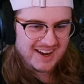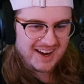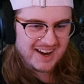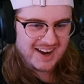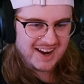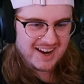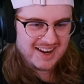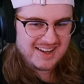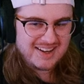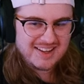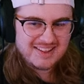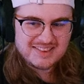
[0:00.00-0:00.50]

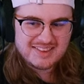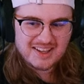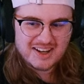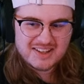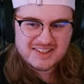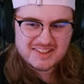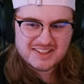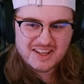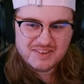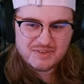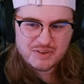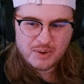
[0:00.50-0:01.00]
And it
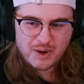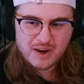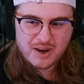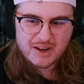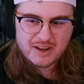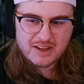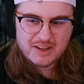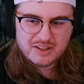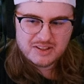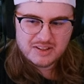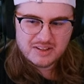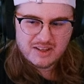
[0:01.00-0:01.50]
does give you
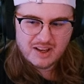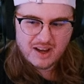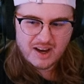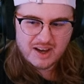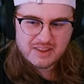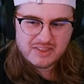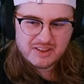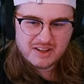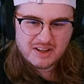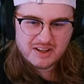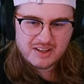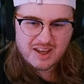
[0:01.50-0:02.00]
I
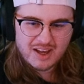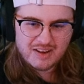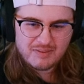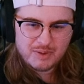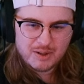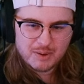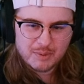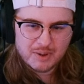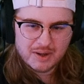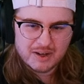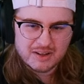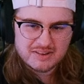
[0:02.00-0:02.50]
think it gave
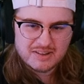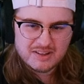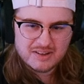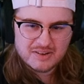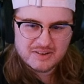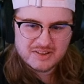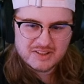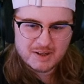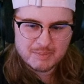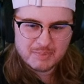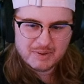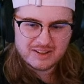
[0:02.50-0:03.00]
me, what, a
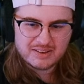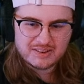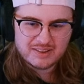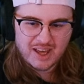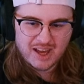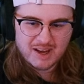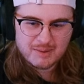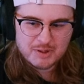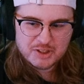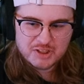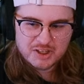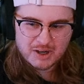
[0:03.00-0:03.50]
tears up and a
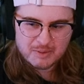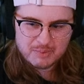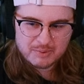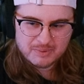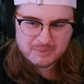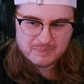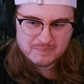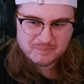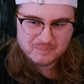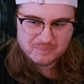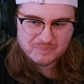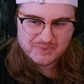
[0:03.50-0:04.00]
damage up?
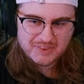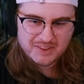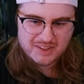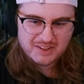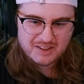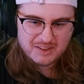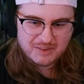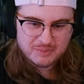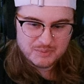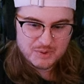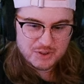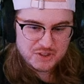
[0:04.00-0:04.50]

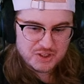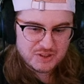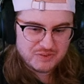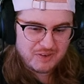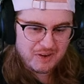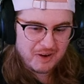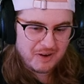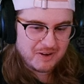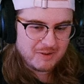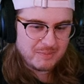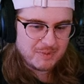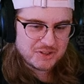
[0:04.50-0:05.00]
Which is
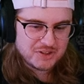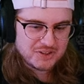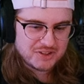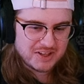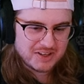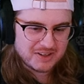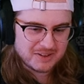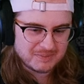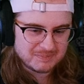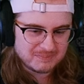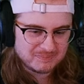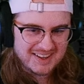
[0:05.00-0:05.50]
very much
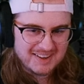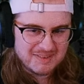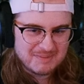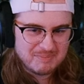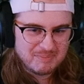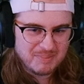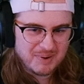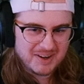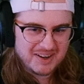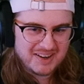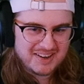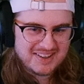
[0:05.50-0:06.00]
needed.
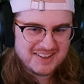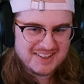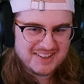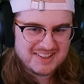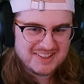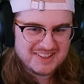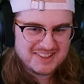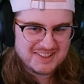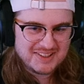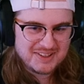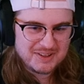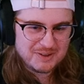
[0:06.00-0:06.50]
But it
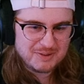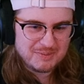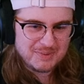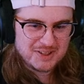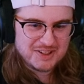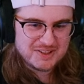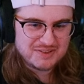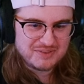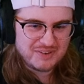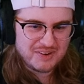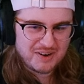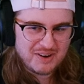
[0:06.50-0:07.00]
is still
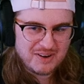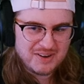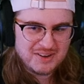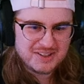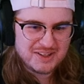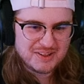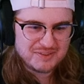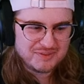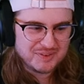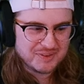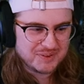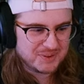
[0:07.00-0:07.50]
very
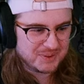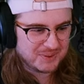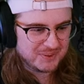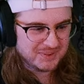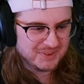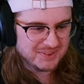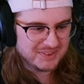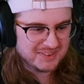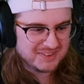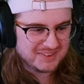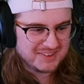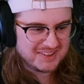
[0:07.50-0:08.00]

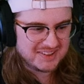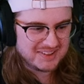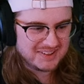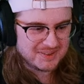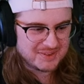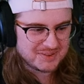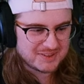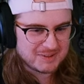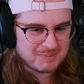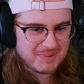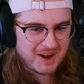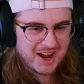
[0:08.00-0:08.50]
difficult to
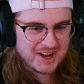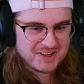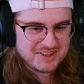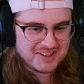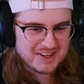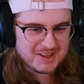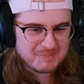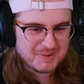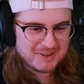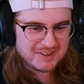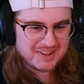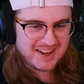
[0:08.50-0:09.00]
use. Imagine
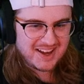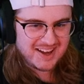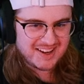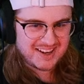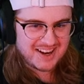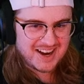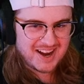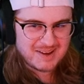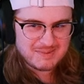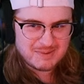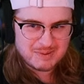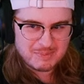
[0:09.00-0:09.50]
Ipecac,
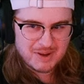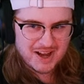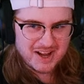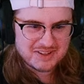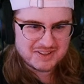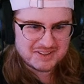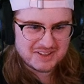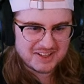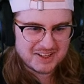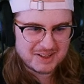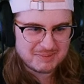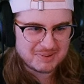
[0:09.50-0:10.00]
I'm
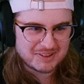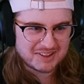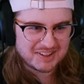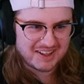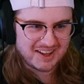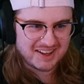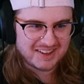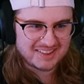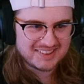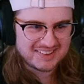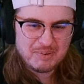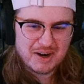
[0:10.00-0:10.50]
imagining
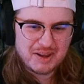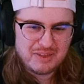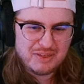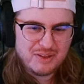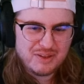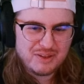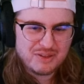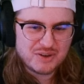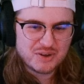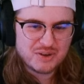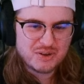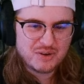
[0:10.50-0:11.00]
Ipecac. But I
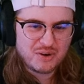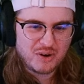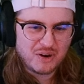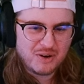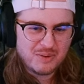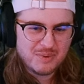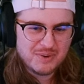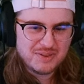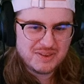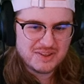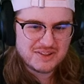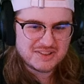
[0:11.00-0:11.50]
think the
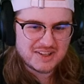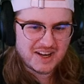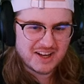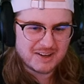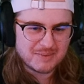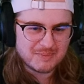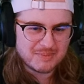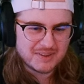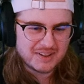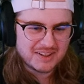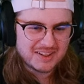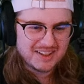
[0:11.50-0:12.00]
goal with this
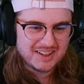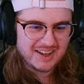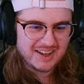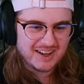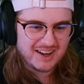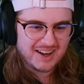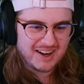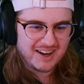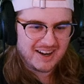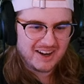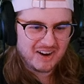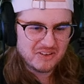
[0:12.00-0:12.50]
item,
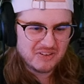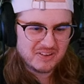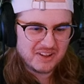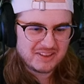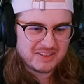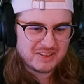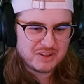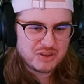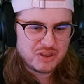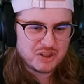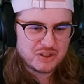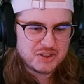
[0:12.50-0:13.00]
or like
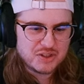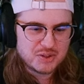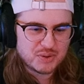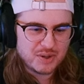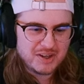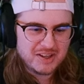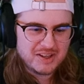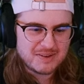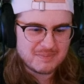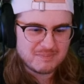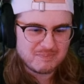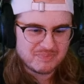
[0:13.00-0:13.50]
the
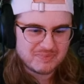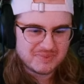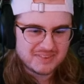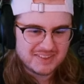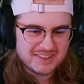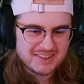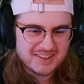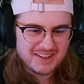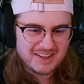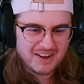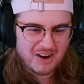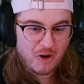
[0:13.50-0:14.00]
dream,
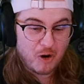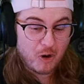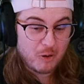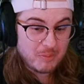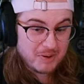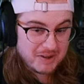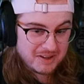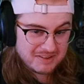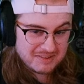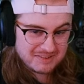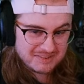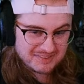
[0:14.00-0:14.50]

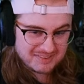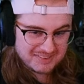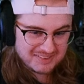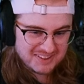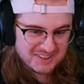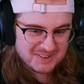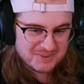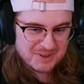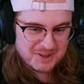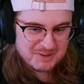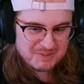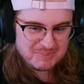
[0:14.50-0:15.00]
homing
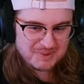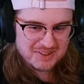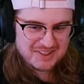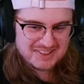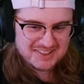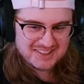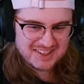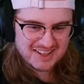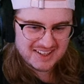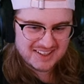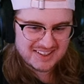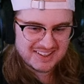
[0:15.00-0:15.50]
would be
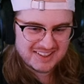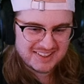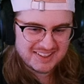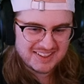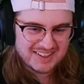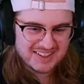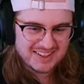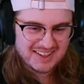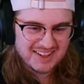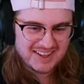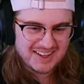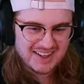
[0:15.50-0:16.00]
sick.
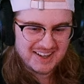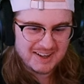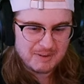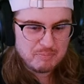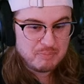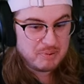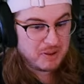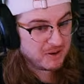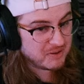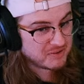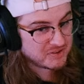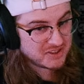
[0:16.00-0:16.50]

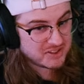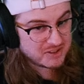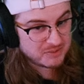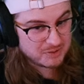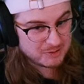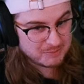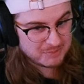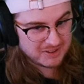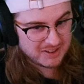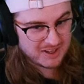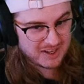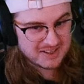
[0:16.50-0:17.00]
Piercing
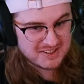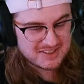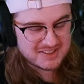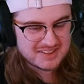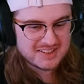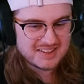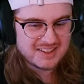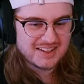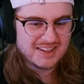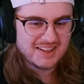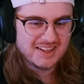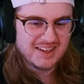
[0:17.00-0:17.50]
would be nice.
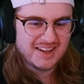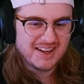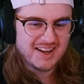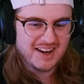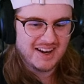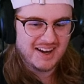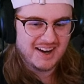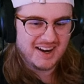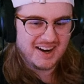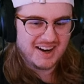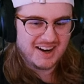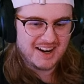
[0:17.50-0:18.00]

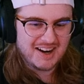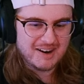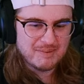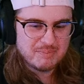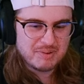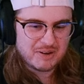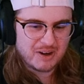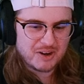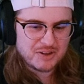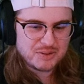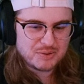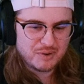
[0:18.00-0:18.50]

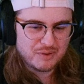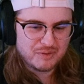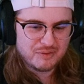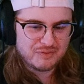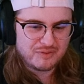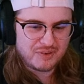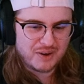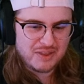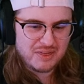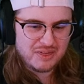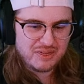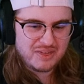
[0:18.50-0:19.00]
But also a
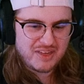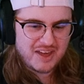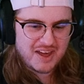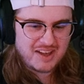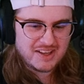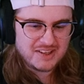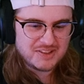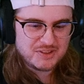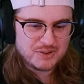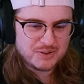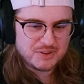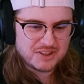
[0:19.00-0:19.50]
fun thing
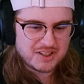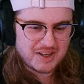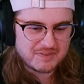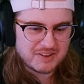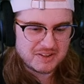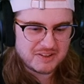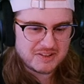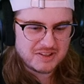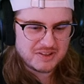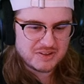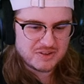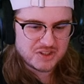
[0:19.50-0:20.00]
is you can just have the
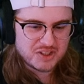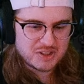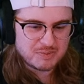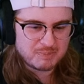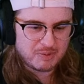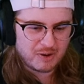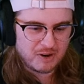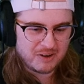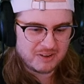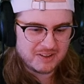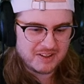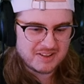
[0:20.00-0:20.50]
tears
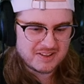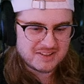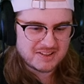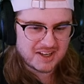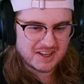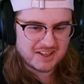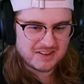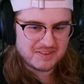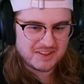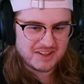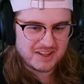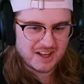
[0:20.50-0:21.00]
spawn
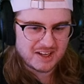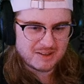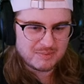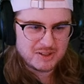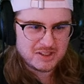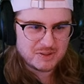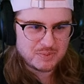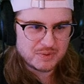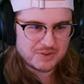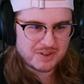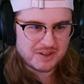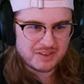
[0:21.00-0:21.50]
inside of the
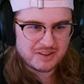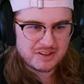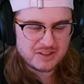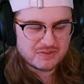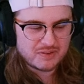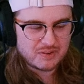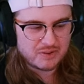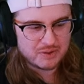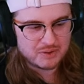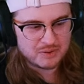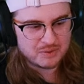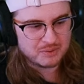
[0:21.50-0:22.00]
enemies, which I think is
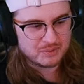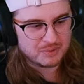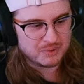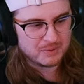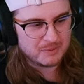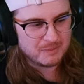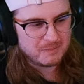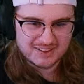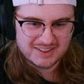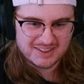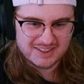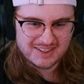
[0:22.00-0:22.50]
very cool.
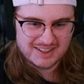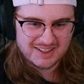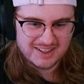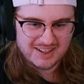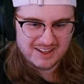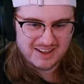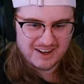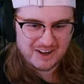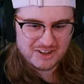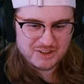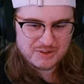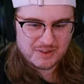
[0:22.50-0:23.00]

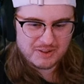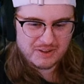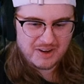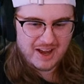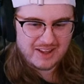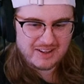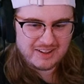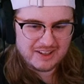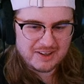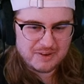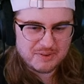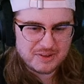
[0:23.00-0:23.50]
Also, look, I
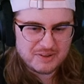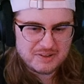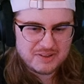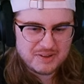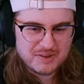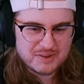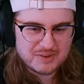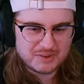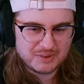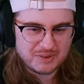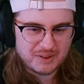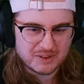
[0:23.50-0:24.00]
like how the
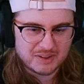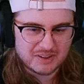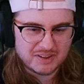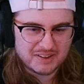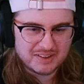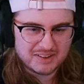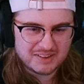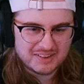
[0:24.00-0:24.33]
tears look.